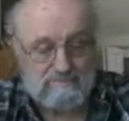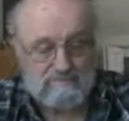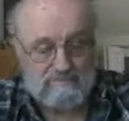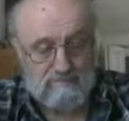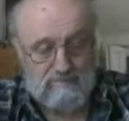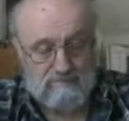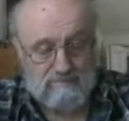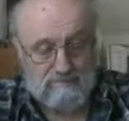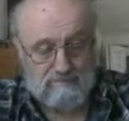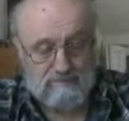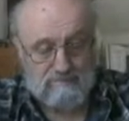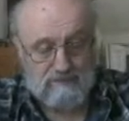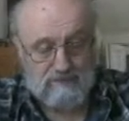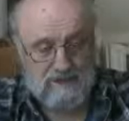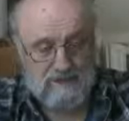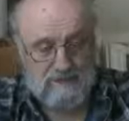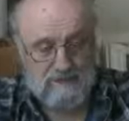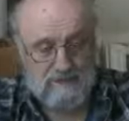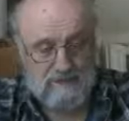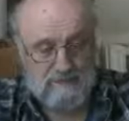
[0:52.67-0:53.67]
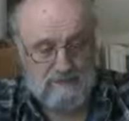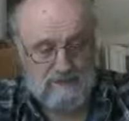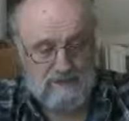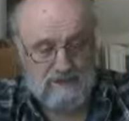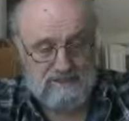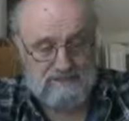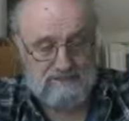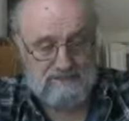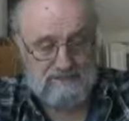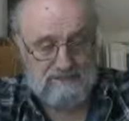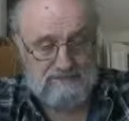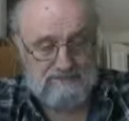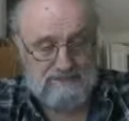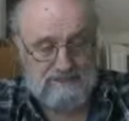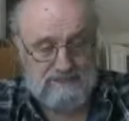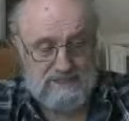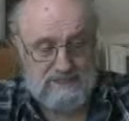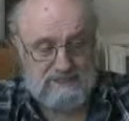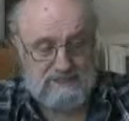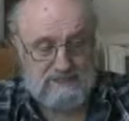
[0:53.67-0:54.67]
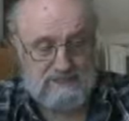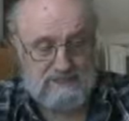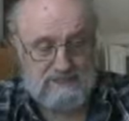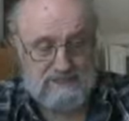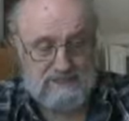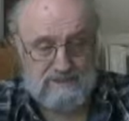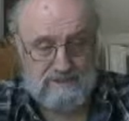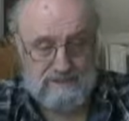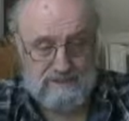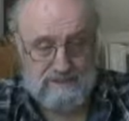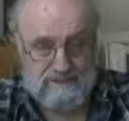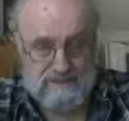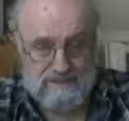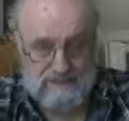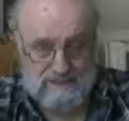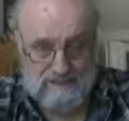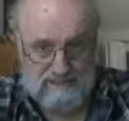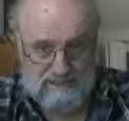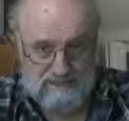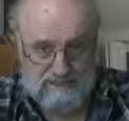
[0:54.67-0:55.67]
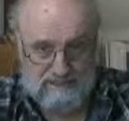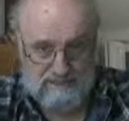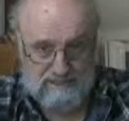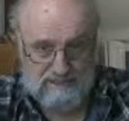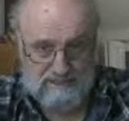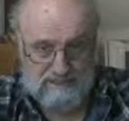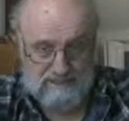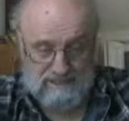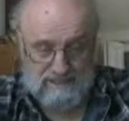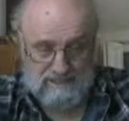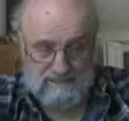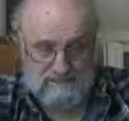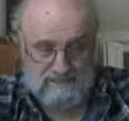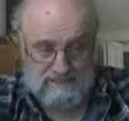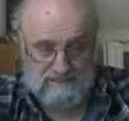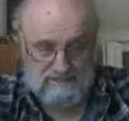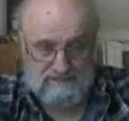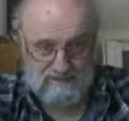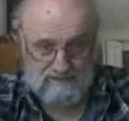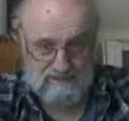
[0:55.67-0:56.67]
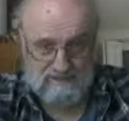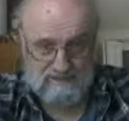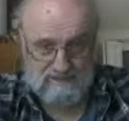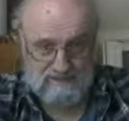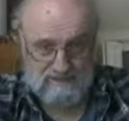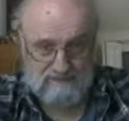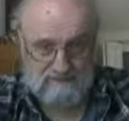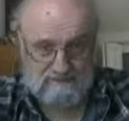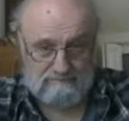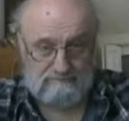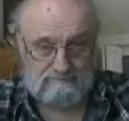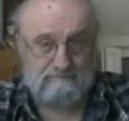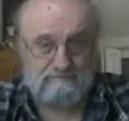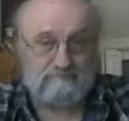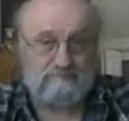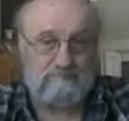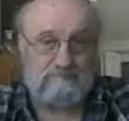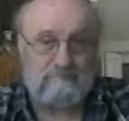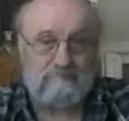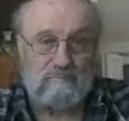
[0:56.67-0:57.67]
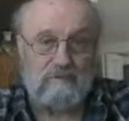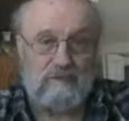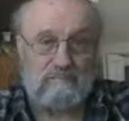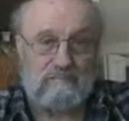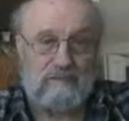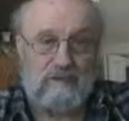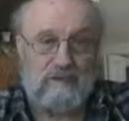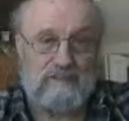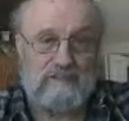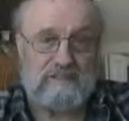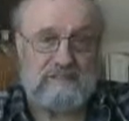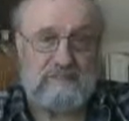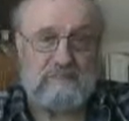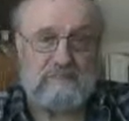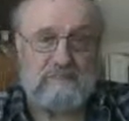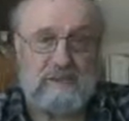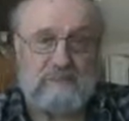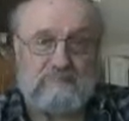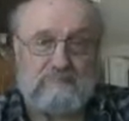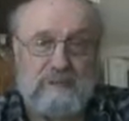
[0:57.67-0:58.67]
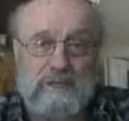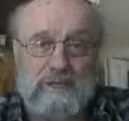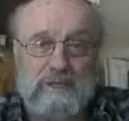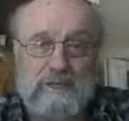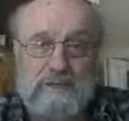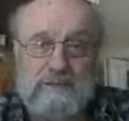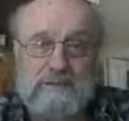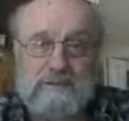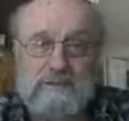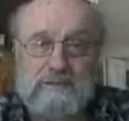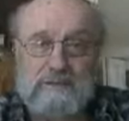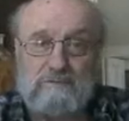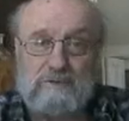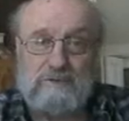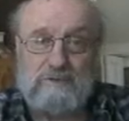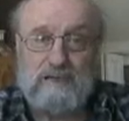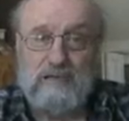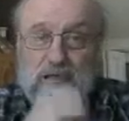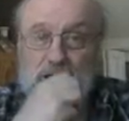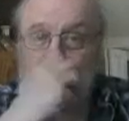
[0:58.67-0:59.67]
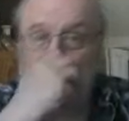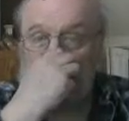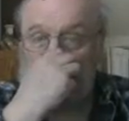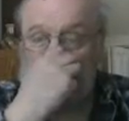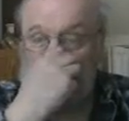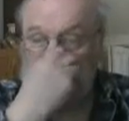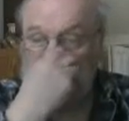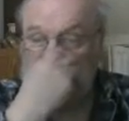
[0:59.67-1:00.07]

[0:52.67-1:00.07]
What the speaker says: The people running corporations have a self-interest, and this self-interest has varied somewhat because over time